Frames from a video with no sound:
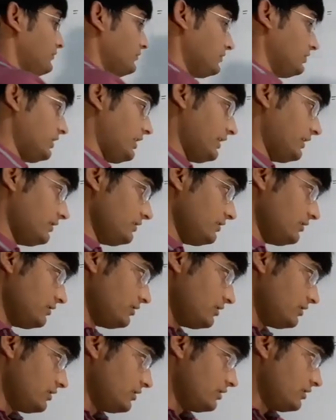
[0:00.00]
Then
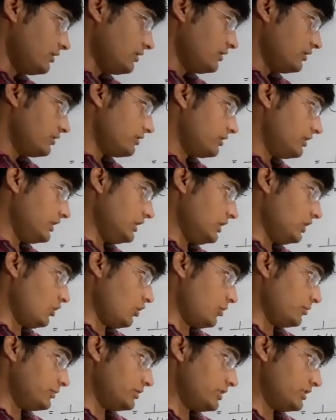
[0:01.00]
d
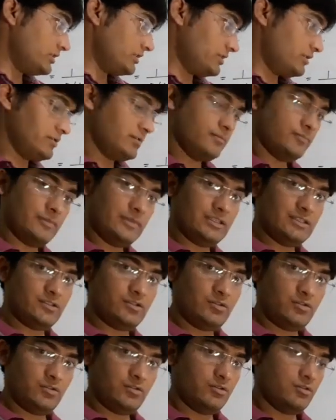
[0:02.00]
of this
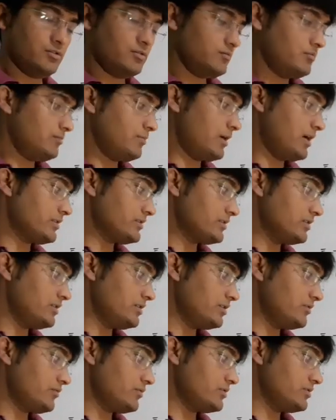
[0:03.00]
means partial
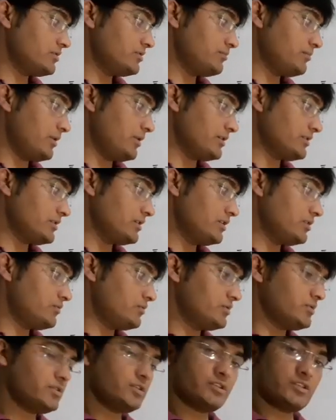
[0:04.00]

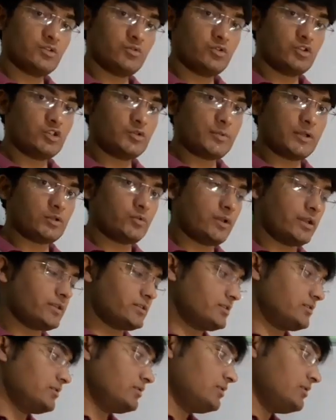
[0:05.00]
differentiation with respect to
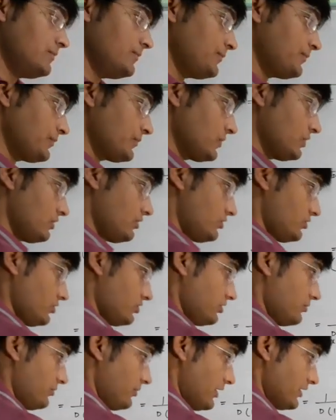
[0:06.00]
x. So
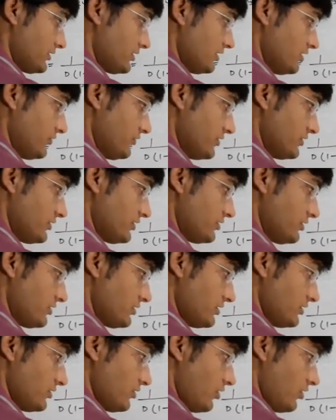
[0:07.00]
the partial
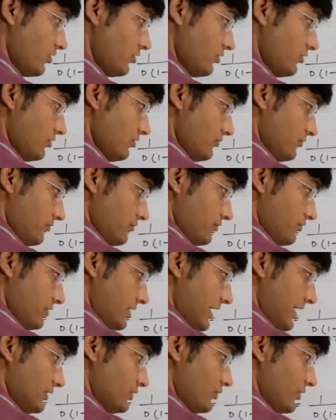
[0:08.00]
differentiation of
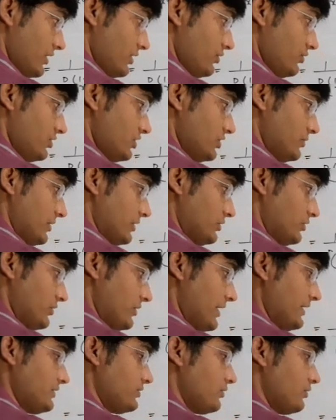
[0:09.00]
xy with respect to
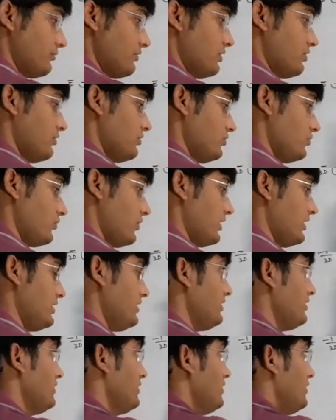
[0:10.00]
x will be your y.
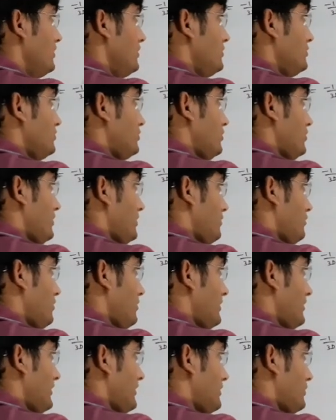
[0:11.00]
So here we
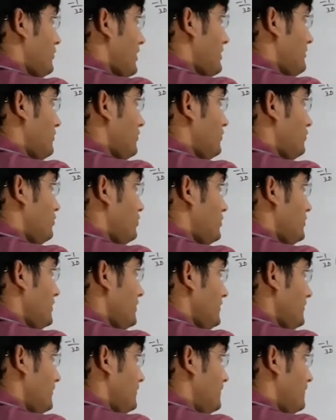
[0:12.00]
will get y upon
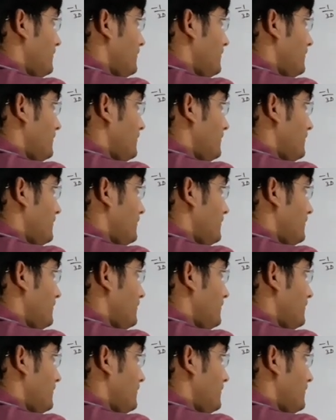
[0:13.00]
3.